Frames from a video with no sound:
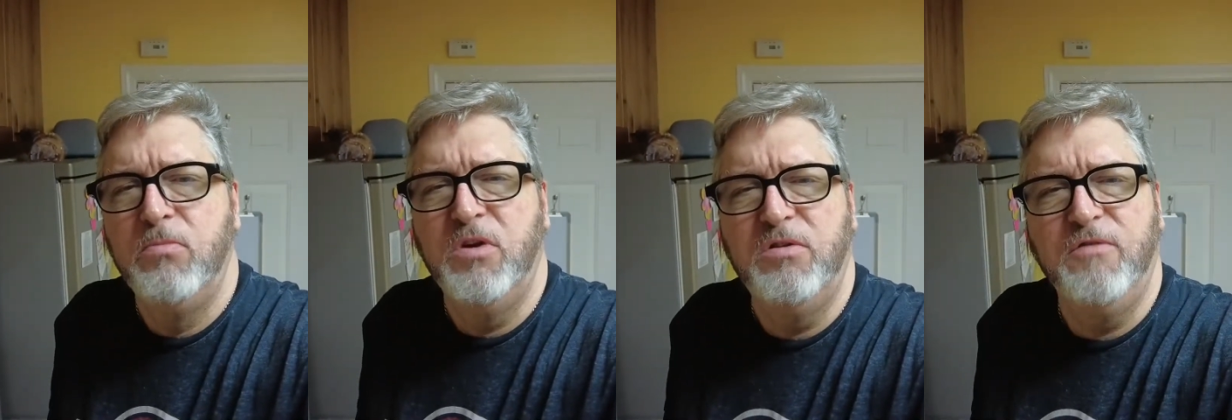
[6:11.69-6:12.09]

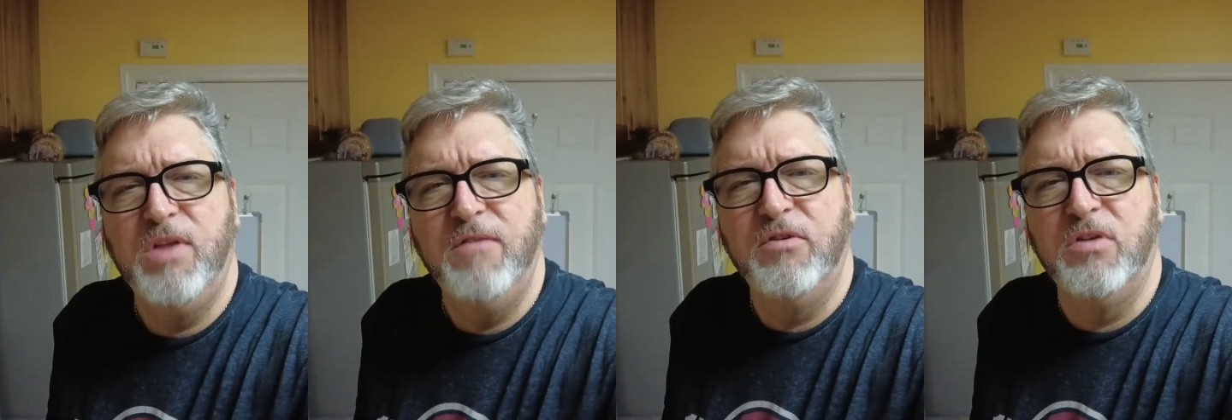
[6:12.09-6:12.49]
Just the
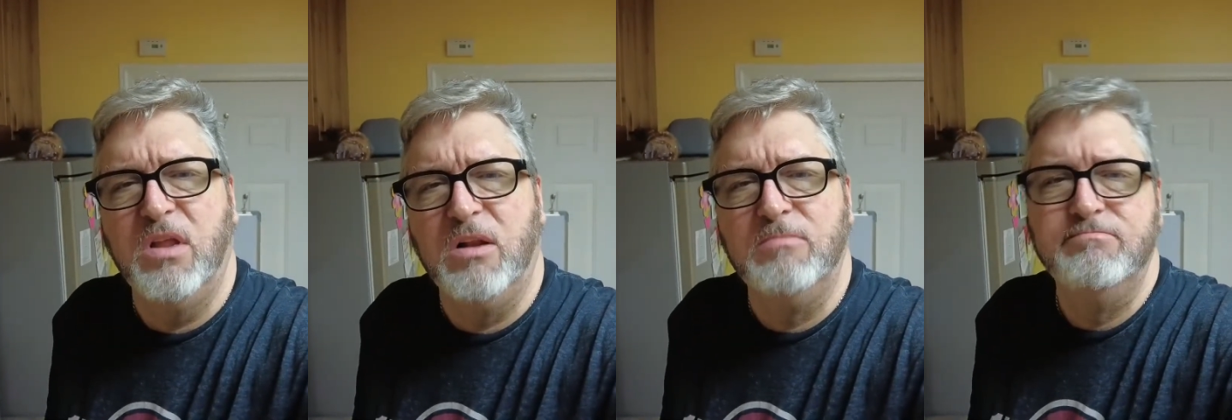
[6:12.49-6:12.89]
flavor's a
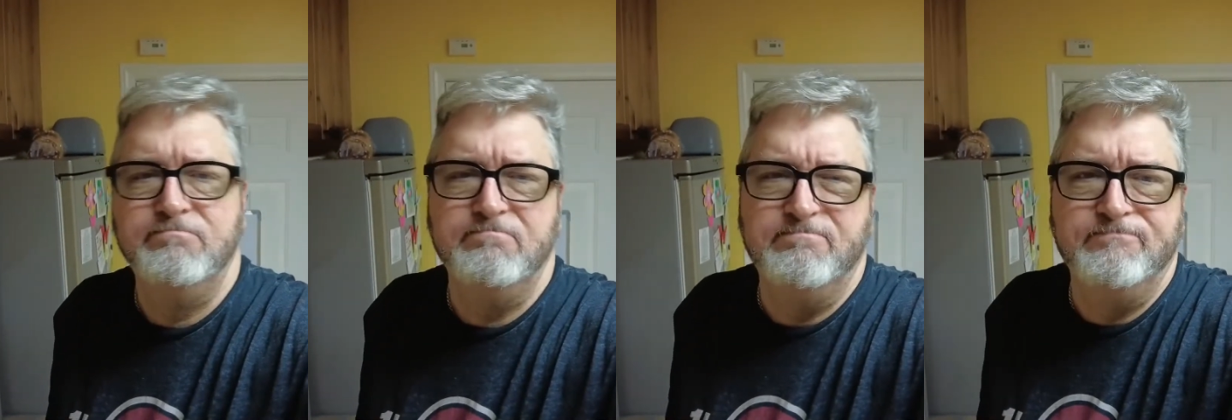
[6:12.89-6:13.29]
little
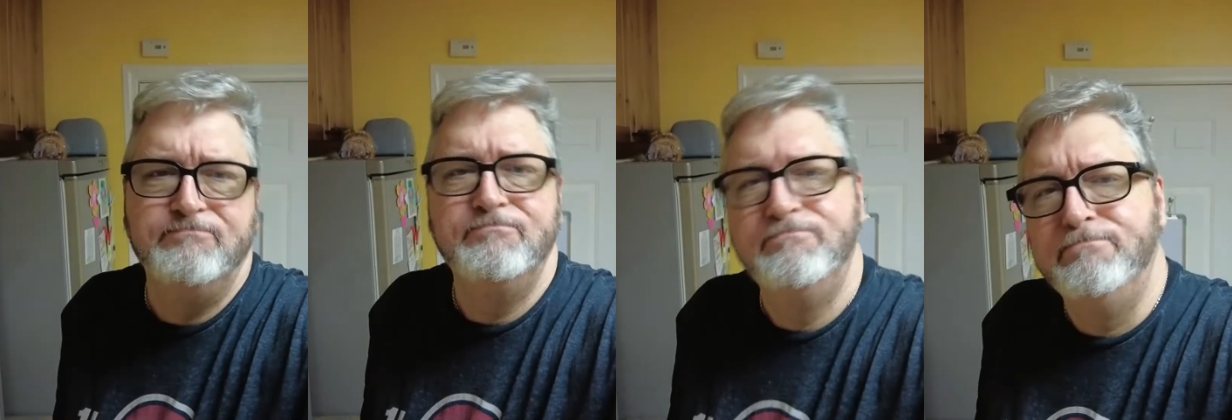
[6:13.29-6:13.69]

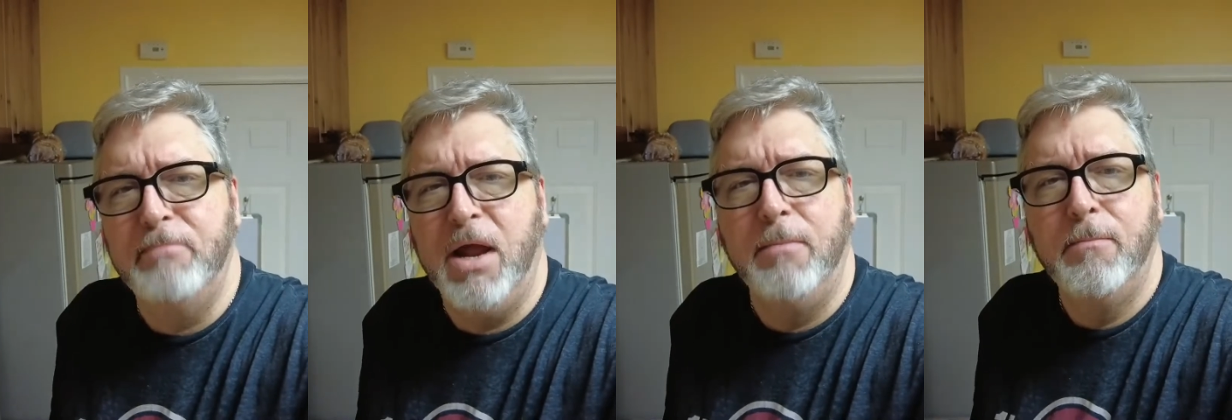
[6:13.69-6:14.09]

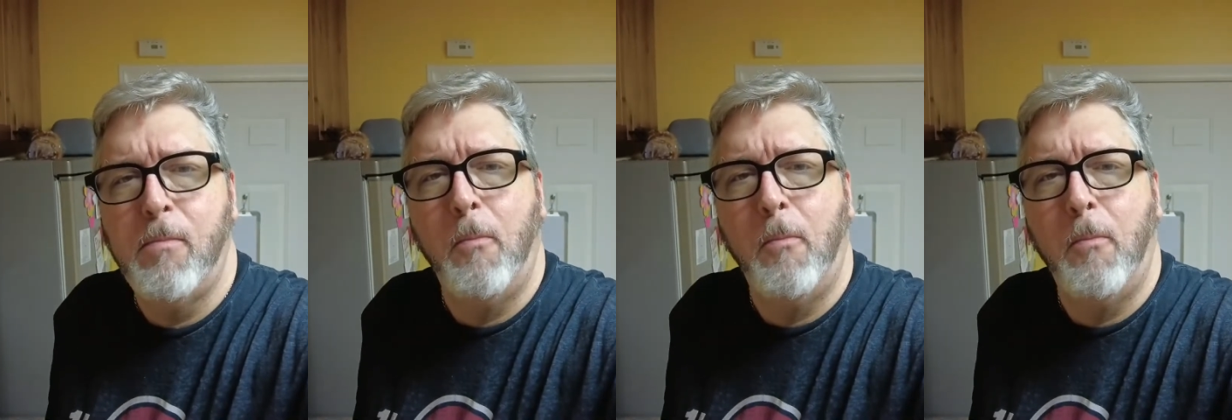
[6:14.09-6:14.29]
meh.